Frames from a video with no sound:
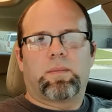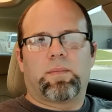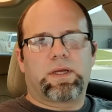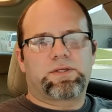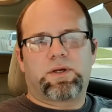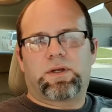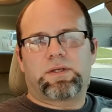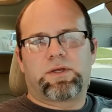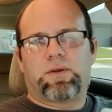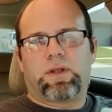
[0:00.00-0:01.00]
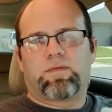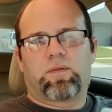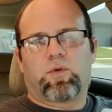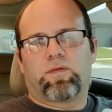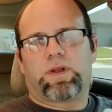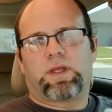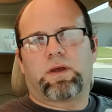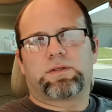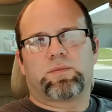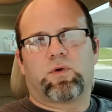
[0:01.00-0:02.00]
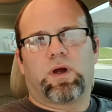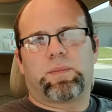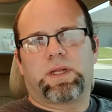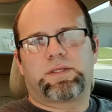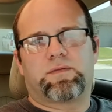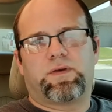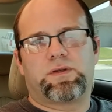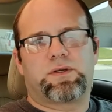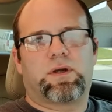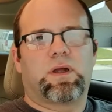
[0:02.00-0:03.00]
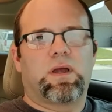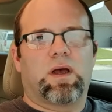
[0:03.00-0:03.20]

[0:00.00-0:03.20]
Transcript: Make sure to tune in for more videos and more updates in the future.